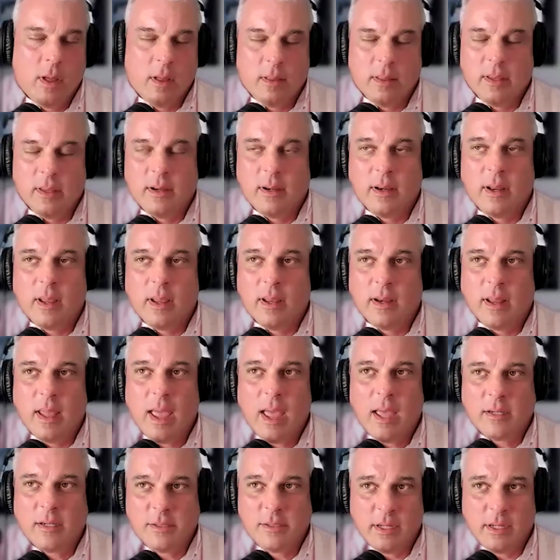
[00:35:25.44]
Well, in
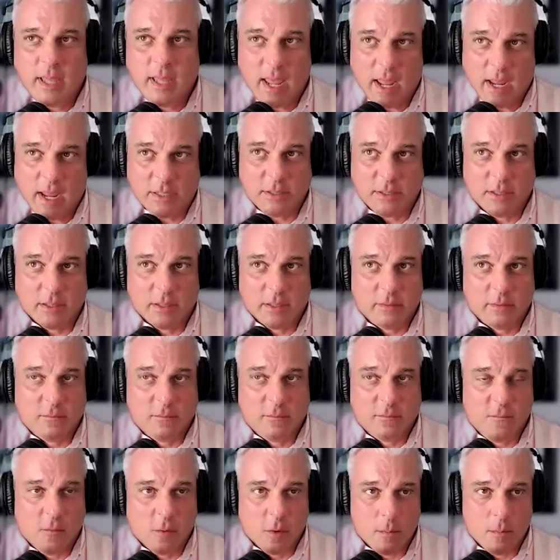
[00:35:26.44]
education
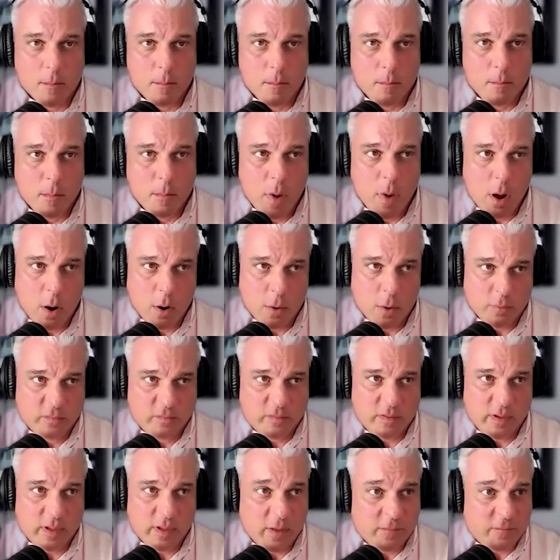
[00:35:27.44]
for
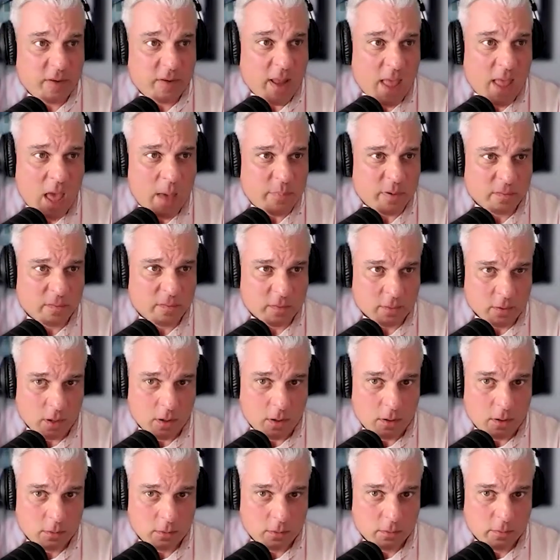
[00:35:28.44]
most, if it happens at
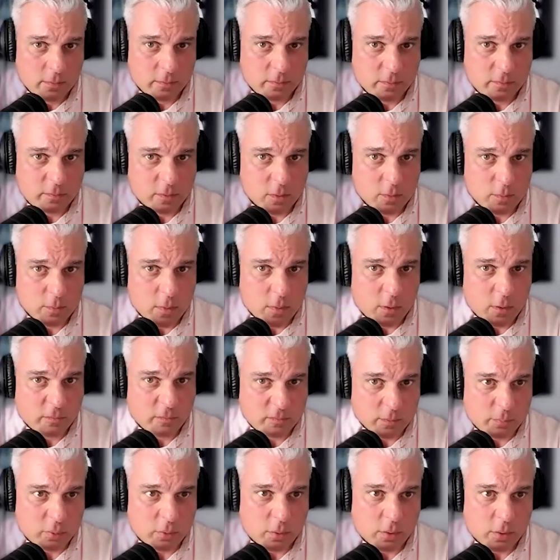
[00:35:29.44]
all, so
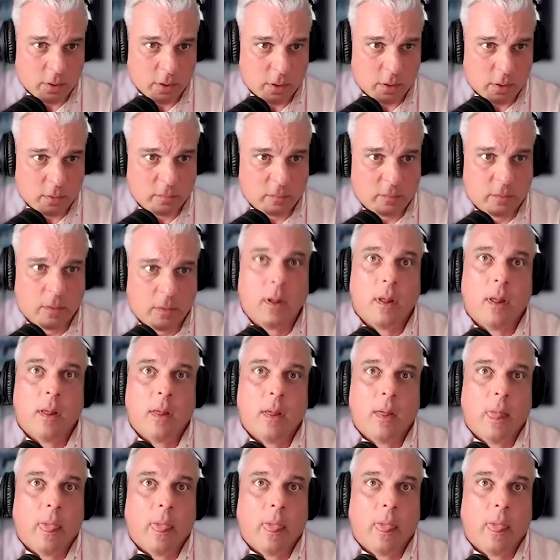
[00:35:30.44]
most employers,